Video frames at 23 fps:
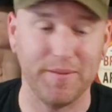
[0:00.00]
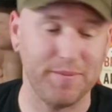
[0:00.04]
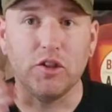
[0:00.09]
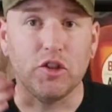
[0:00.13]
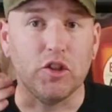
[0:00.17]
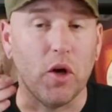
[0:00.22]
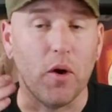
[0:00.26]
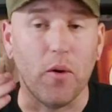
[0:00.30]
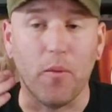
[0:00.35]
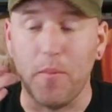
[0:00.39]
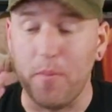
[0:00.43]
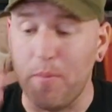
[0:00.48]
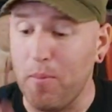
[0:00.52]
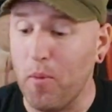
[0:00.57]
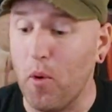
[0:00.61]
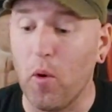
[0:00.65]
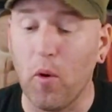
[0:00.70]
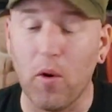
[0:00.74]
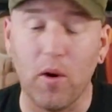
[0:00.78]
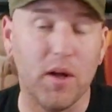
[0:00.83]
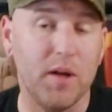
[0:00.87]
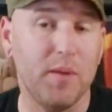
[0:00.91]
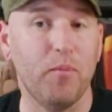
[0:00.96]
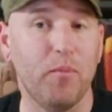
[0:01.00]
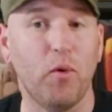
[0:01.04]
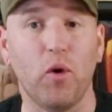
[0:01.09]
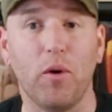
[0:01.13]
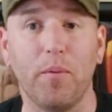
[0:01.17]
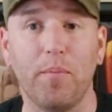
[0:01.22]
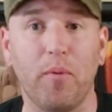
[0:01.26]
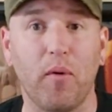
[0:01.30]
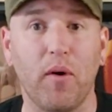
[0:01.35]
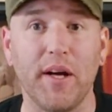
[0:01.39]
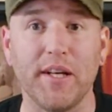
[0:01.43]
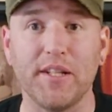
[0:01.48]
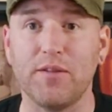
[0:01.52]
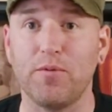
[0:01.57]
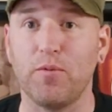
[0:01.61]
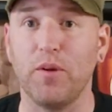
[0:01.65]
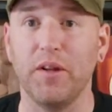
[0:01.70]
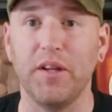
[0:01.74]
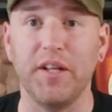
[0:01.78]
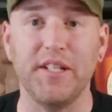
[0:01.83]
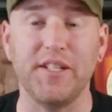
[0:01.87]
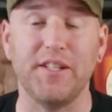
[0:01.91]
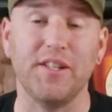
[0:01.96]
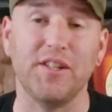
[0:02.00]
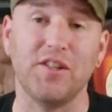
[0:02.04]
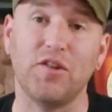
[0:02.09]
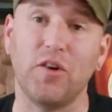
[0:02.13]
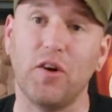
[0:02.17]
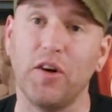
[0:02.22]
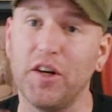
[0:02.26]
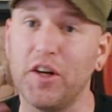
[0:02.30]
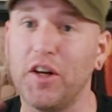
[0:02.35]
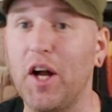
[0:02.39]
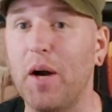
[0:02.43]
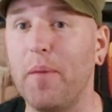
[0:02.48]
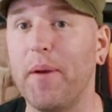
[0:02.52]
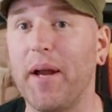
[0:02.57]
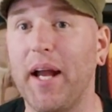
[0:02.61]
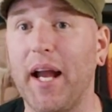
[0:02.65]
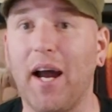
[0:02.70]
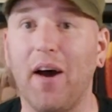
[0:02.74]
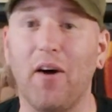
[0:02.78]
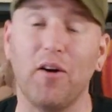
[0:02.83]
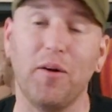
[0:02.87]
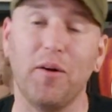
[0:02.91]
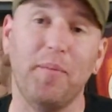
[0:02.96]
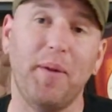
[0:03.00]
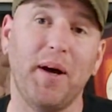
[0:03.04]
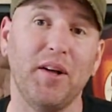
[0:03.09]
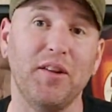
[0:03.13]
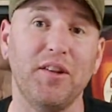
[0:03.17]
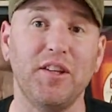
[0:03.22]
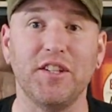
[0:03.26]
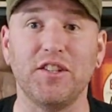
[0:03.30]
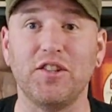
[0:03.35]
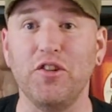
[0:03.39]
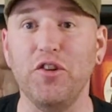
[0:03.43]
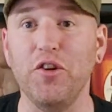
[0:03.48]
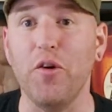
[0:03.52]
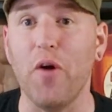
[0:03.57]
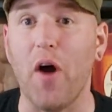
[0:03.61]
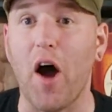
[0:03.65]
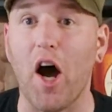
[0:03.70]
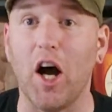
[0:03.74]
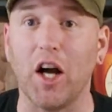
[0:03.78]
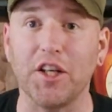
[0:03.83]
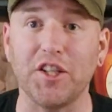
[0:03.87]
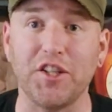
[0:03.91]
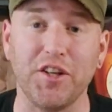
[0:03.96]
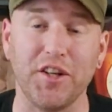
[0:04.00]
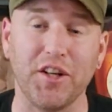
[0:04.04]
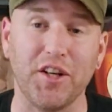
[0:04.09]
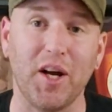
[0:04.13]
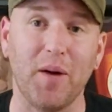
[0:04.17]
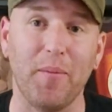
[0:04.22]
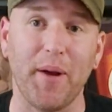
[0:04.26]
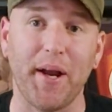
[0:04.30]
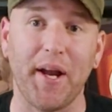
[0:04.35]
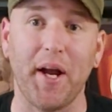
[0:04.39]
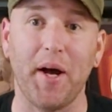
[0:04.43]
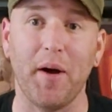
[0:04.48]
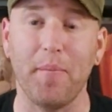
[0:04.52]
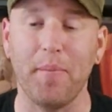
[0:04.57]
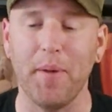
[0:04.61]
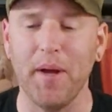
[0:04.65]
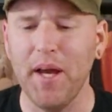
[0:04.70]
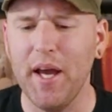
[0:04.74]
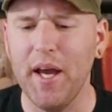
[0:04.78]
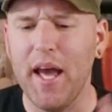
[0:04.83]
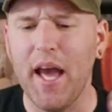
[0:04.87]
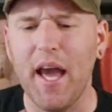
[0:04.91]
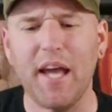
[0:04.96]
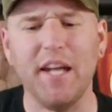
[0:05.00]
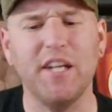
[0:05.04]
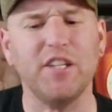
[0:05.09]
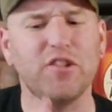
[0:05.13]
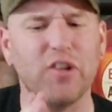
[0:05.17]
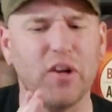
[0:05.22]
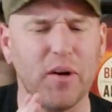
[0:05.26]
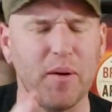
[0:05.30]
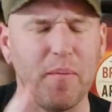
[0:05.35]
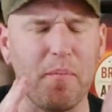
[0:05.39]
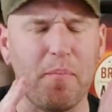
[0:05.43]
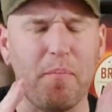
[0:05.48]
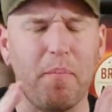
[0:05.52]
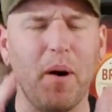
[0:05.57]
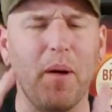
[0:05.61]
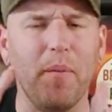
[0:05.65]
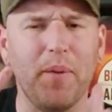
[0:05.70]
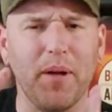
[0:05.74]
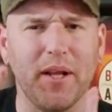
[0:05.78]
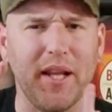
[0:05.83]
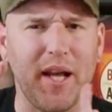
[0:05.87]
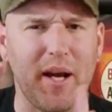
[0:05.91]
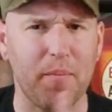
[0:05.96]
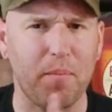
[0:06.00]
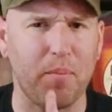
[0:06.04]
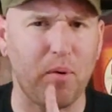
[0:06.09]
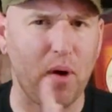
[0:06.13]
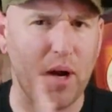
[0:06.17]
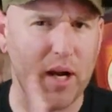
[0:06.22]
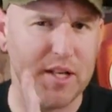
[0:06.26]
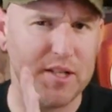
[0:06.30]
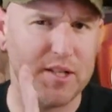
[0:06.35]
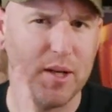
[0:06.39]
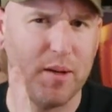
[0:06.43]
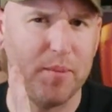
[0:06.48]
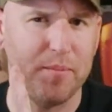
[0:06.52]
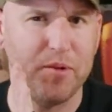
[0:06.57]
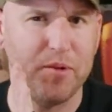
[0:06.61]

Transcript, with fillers: So more and more press releases started coming out about this new auction coming up, and it started bumping that price